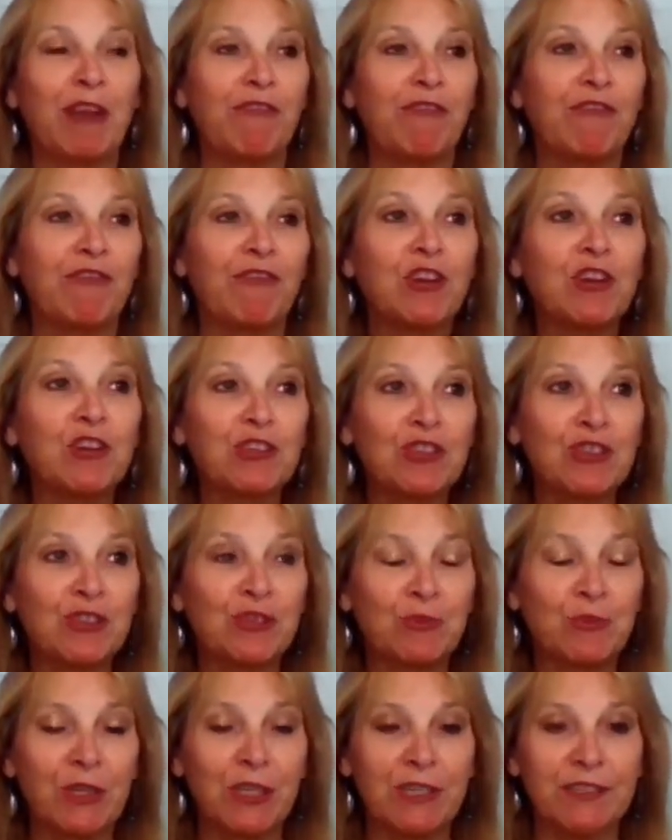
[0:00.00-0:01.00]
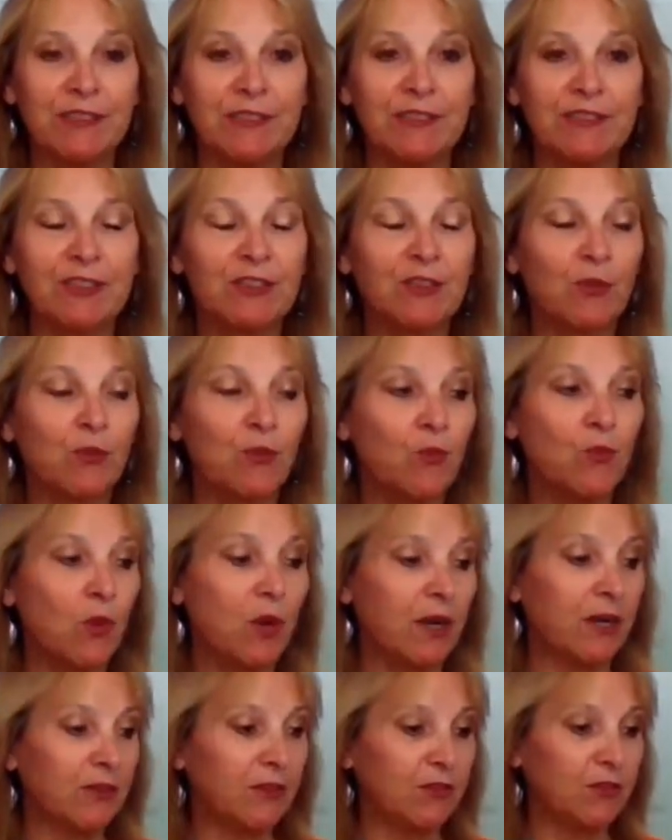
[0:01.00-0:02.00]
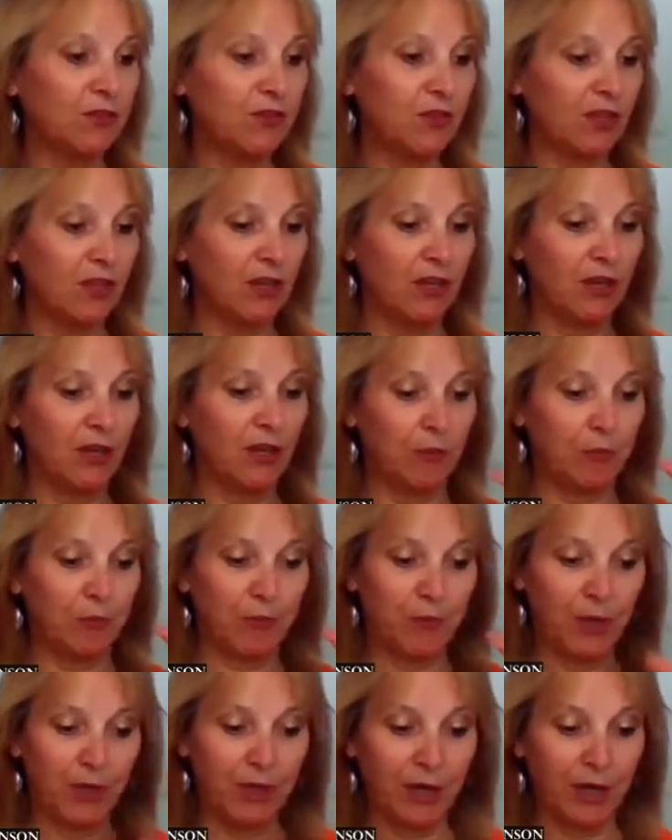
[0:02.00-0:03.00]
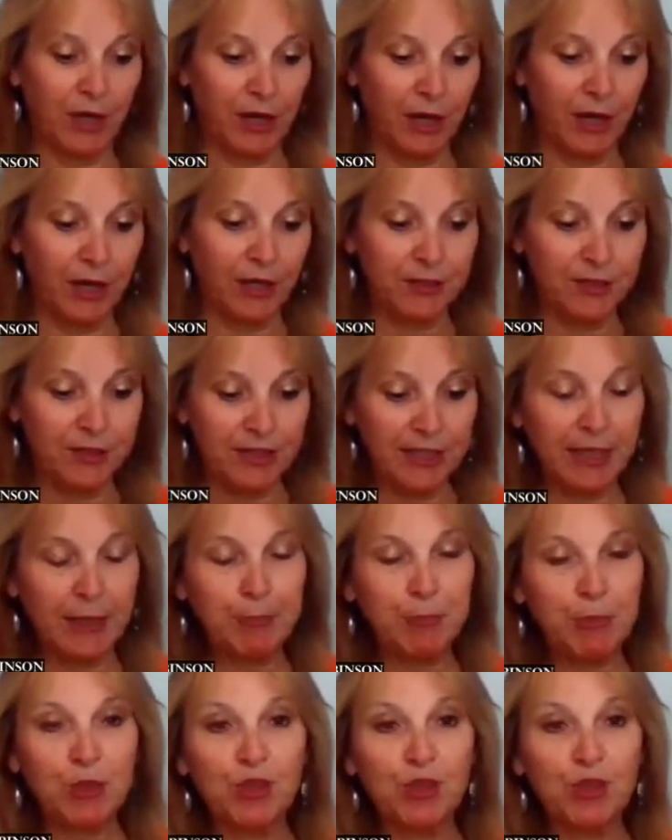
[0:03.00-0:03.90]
first ones was a deep,